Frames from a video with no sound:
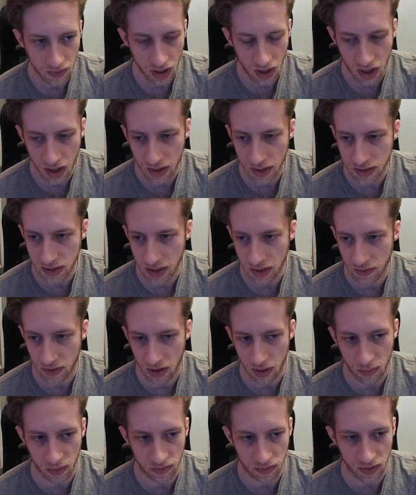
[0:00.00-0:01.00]
I should have a
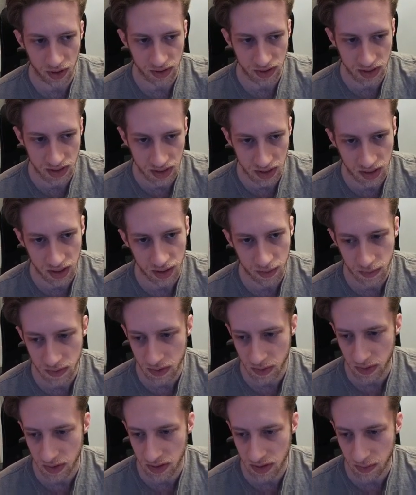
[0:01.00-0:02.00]
lot more flushes than him, so
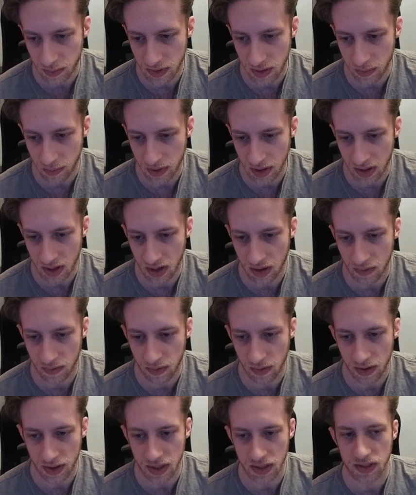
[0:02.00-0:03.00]
he should be a bit
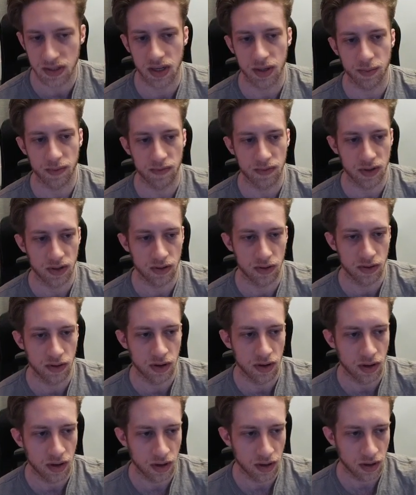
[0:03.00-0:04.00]
careful on this type of turn.
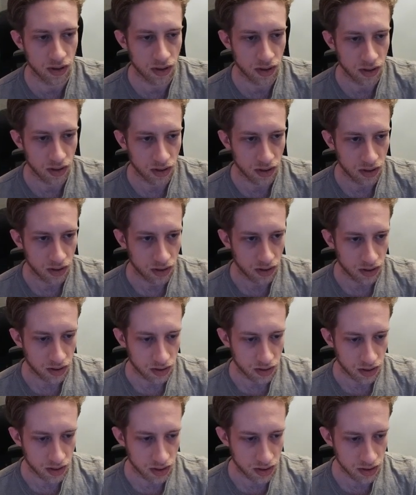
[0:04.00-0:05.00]

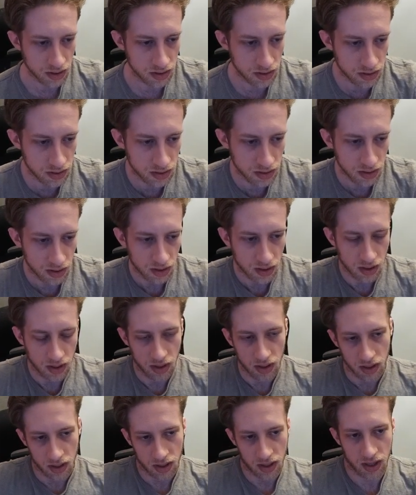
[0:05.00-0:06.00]
He is,
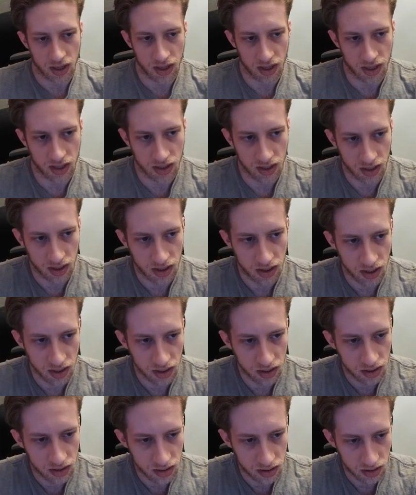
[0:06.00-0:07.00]
and I
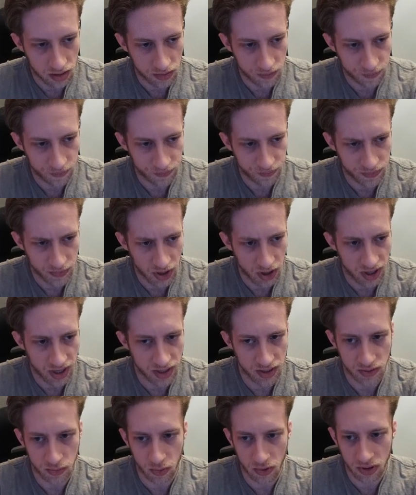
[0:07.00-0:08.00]
think our hand
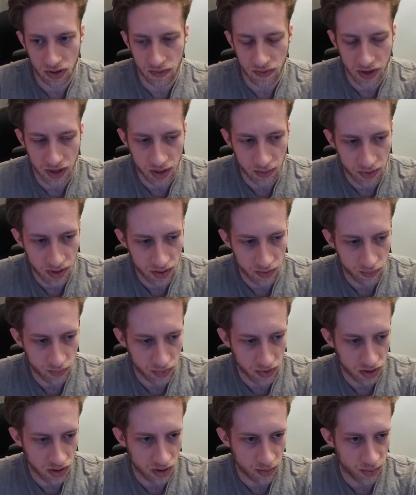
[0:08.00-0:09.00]
is worth a value bet,
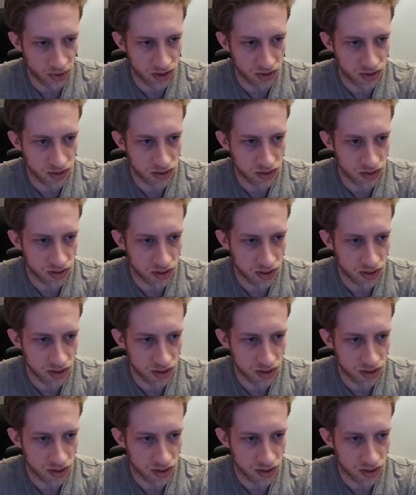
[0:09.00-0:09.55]
but not much.